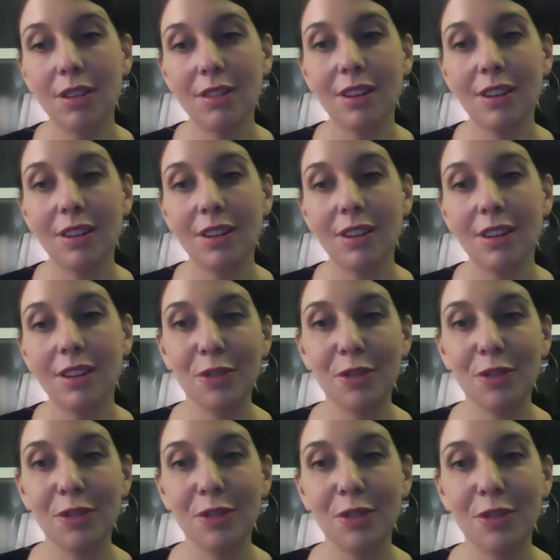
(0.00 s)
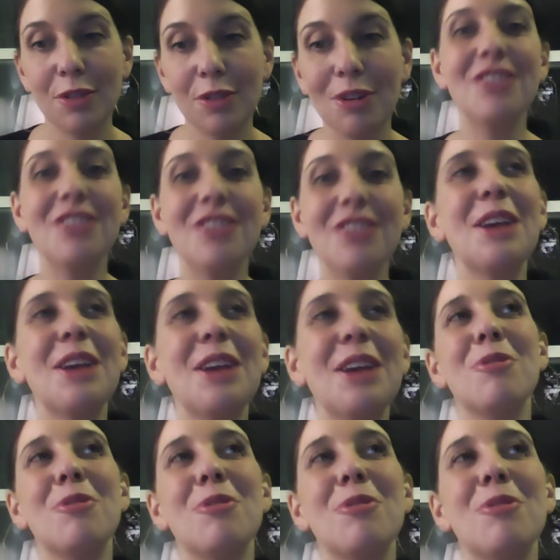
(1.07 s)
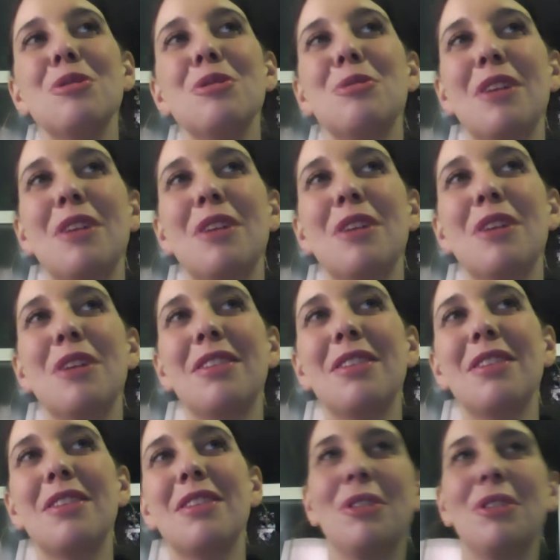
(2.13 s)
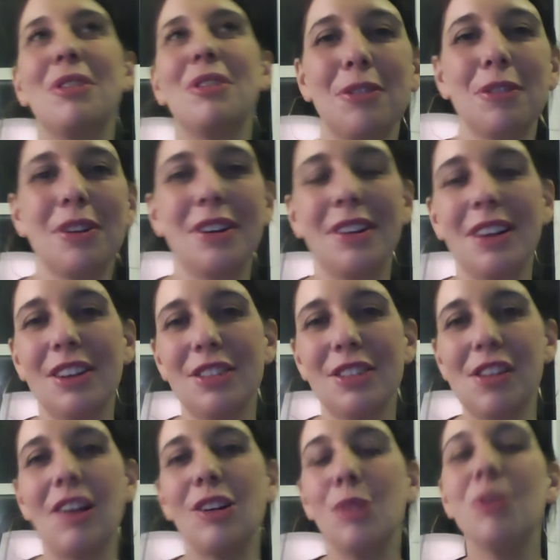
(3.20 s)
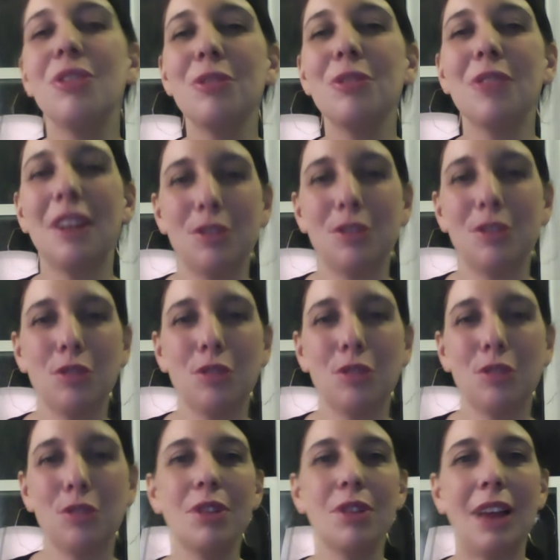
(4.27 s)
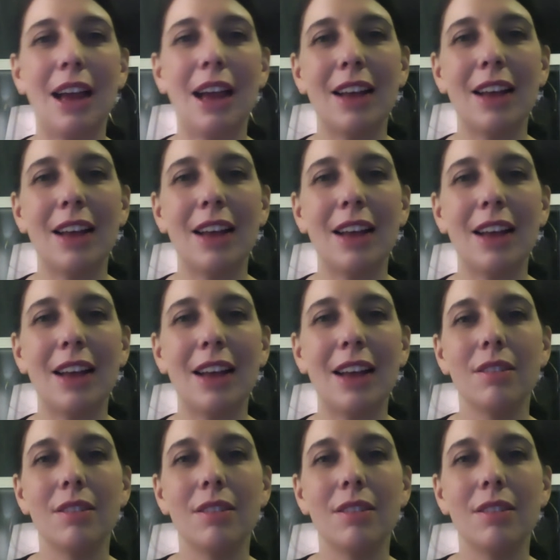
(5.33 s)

ending for the book. And I should say, earlier when you were asking me about putting together the collection, I always knew that story would go last because